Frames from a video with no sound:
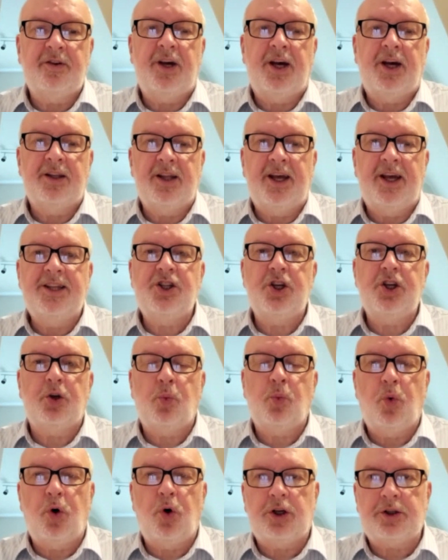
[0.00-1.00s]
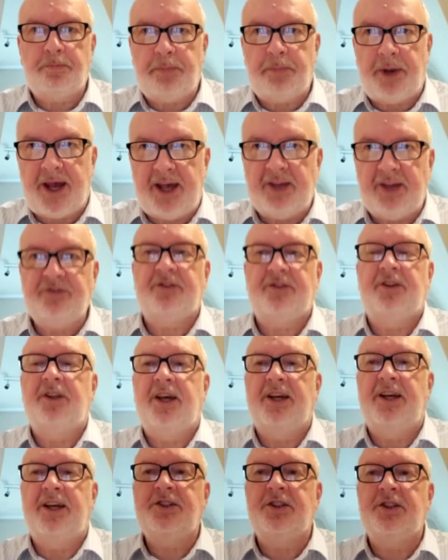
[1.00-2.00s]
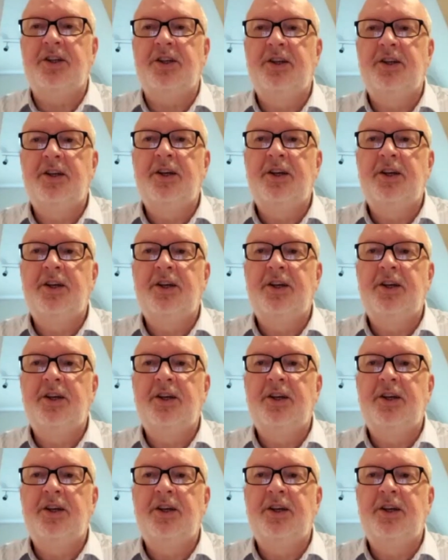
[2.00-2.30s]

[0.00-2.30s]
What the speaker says: Elijah had walked past Elisha,